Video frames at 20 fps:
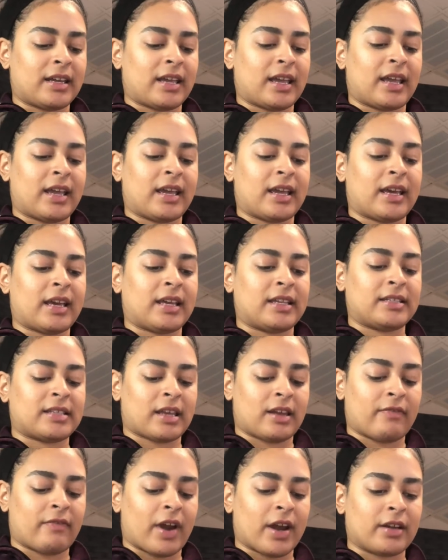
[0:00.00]
and
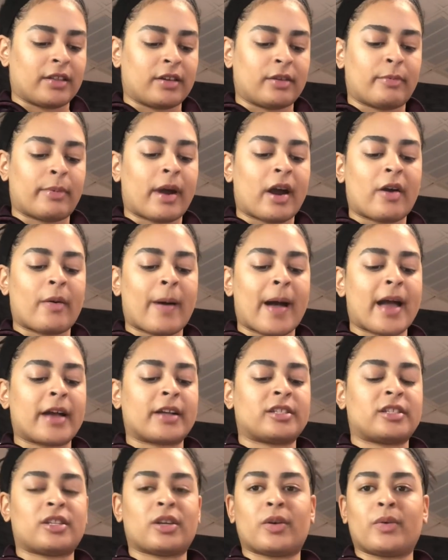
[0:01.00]
a regular brow
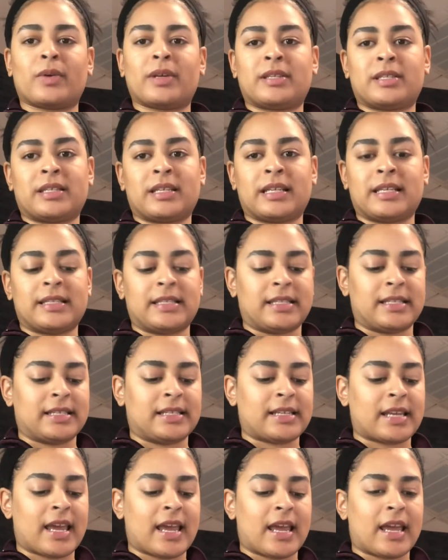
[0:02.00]
wax, so it's an easy
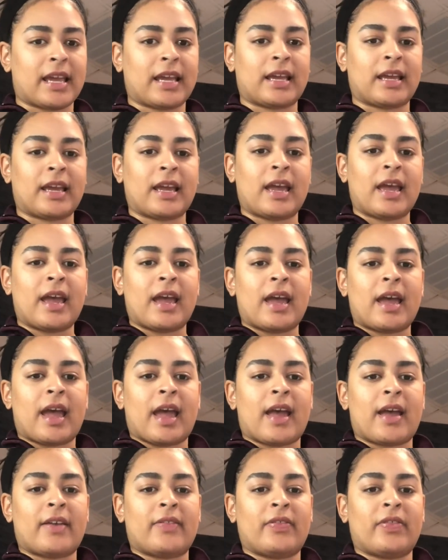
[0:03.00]
day.
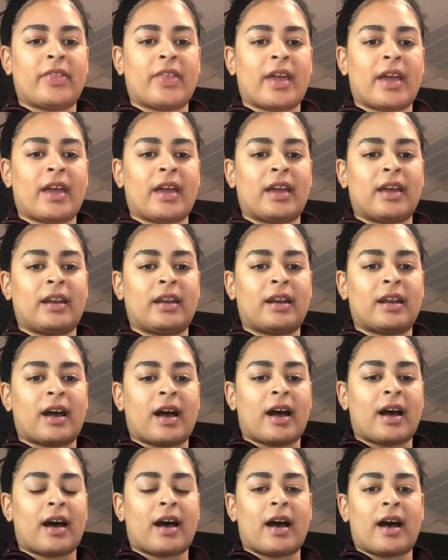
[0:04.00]
And then
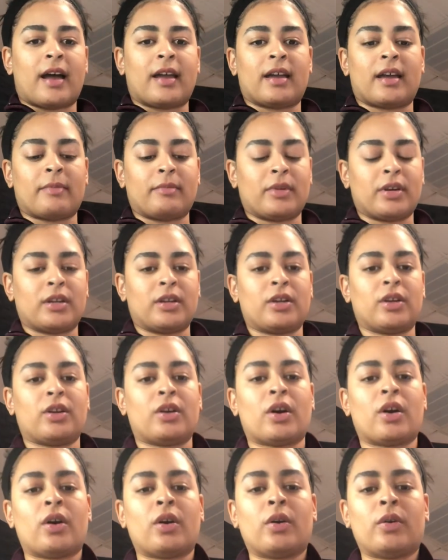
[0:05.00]
I am gonna
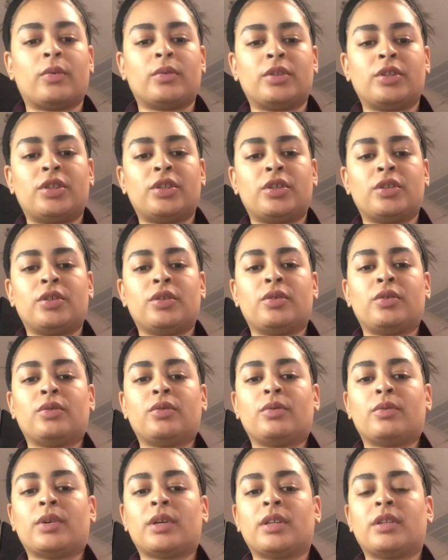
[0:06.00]
go to
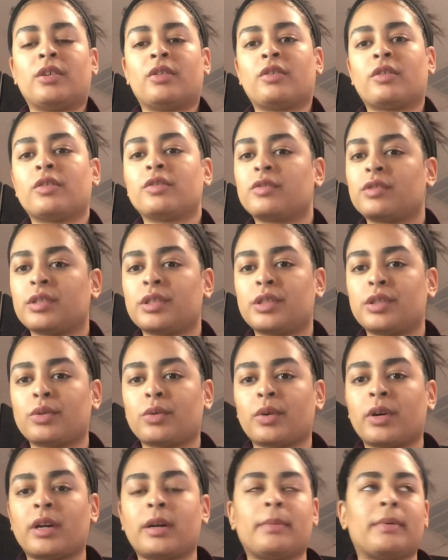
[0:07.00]
the grocery
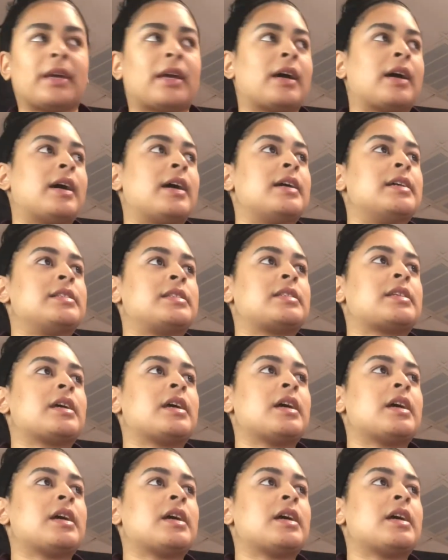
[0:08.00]
store because